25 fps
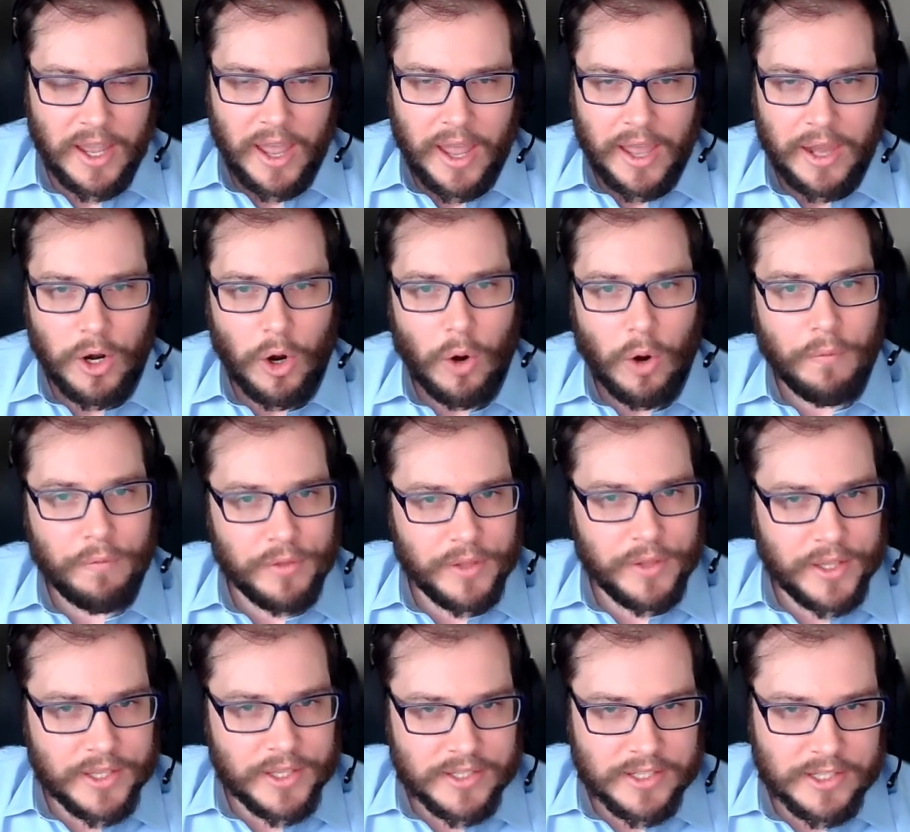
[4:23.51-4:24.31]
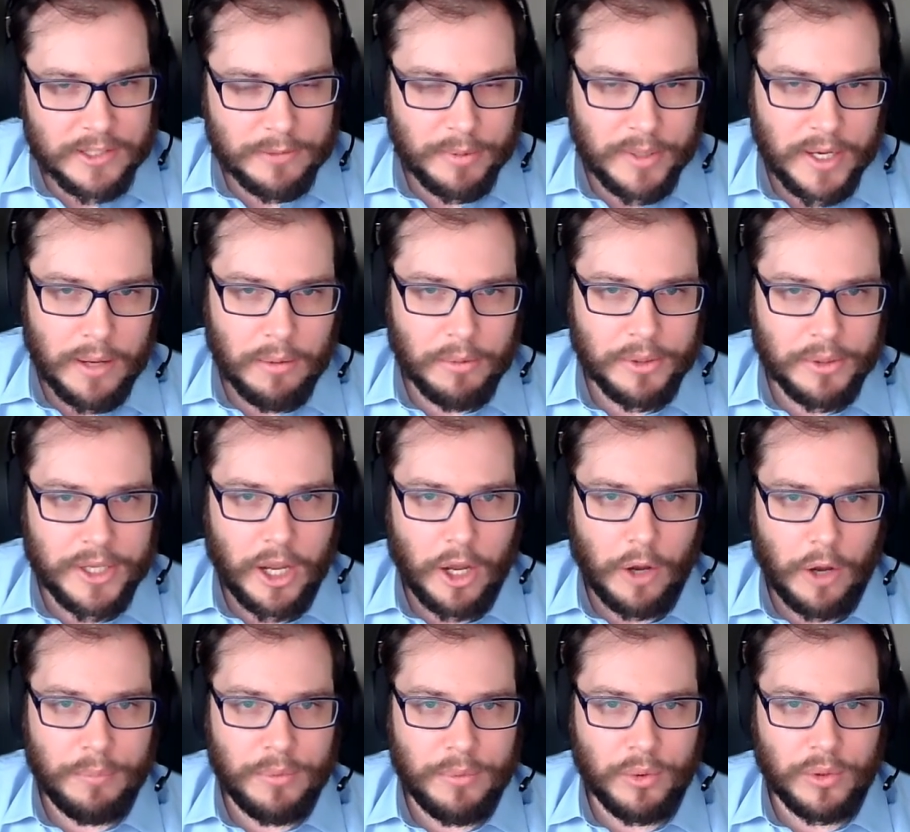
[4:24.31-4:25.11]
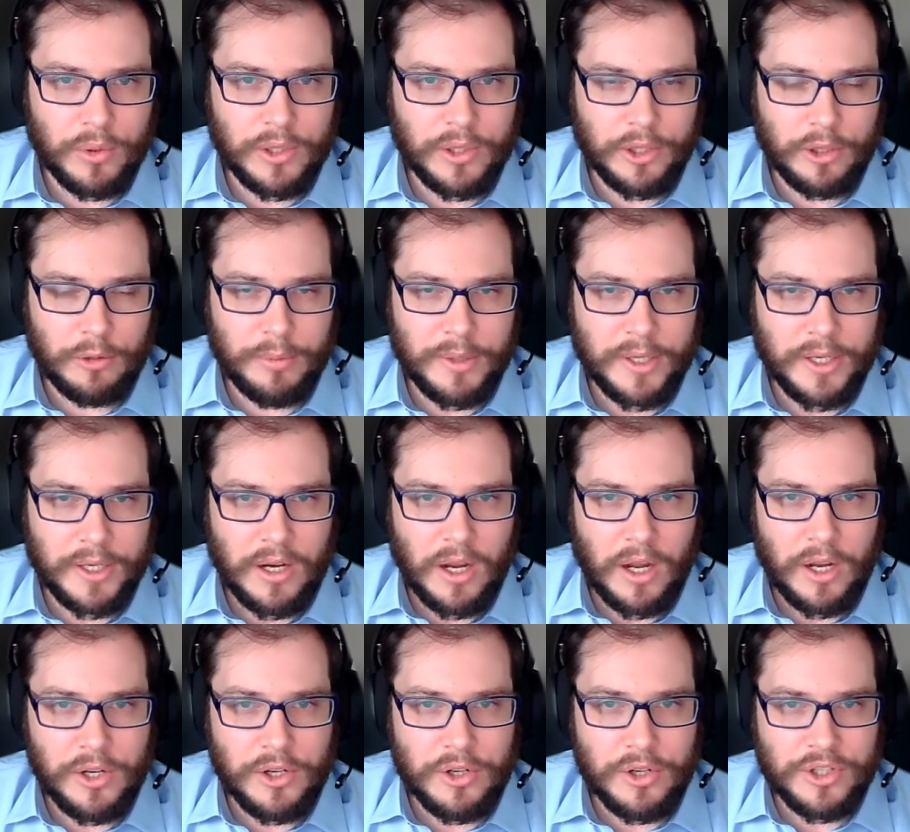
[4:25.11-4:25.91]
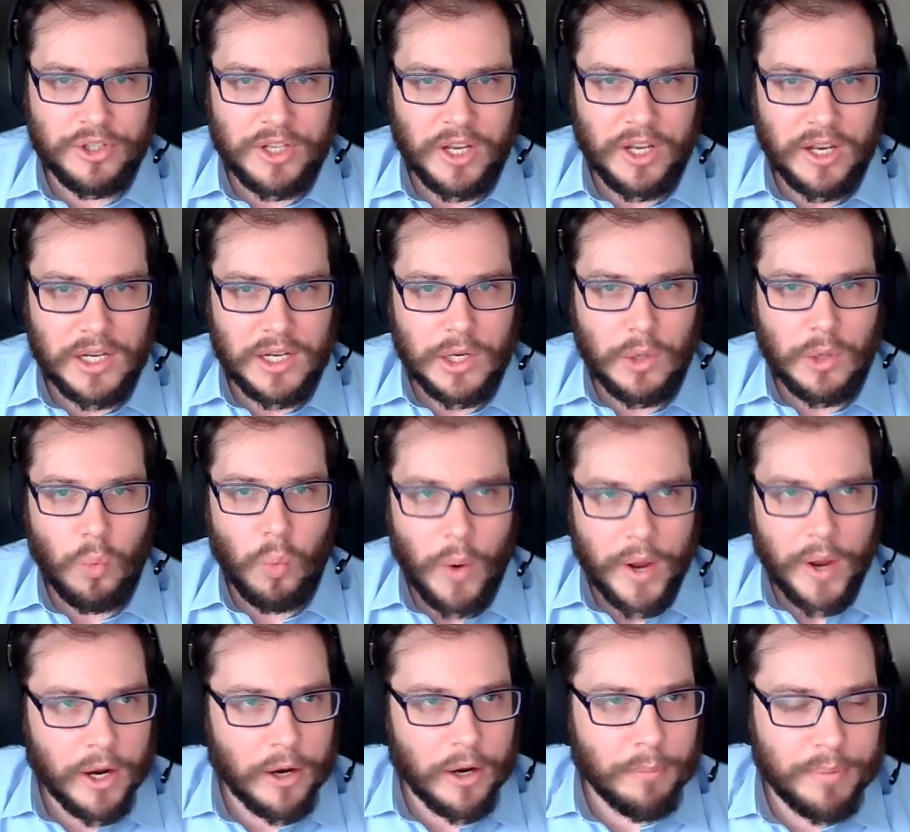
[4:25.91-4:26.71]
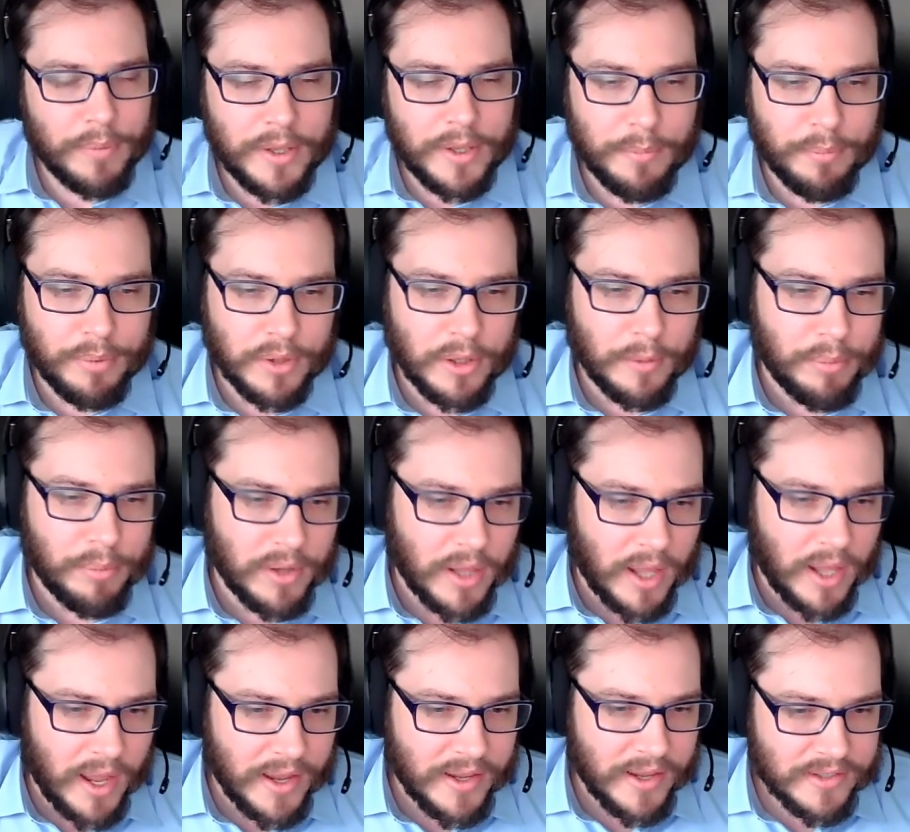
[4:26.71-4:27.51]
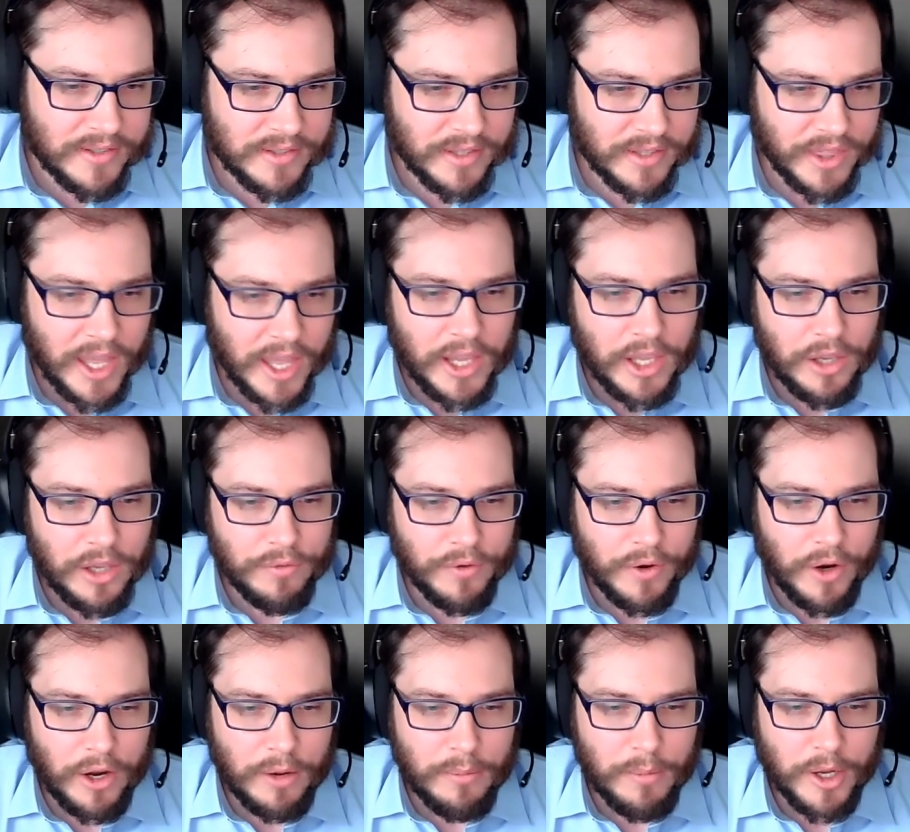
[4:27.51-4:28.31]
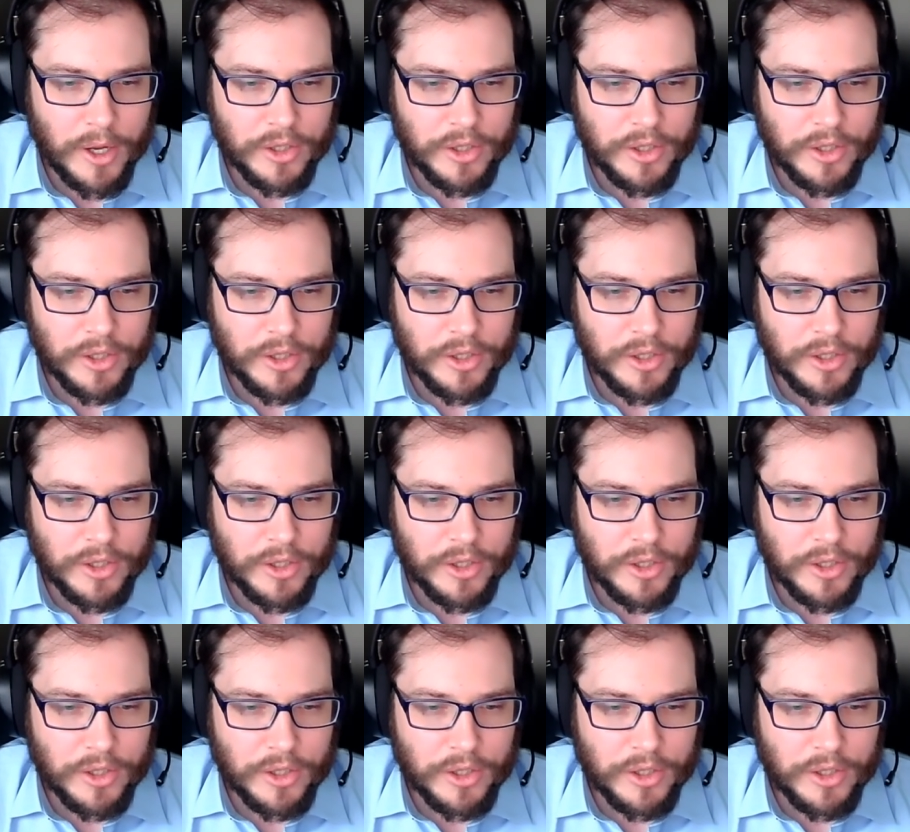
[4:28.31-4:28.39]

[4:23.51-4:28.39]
And hopefully this has been able to help you a little bit in understanding where PIPL applies. Thank you very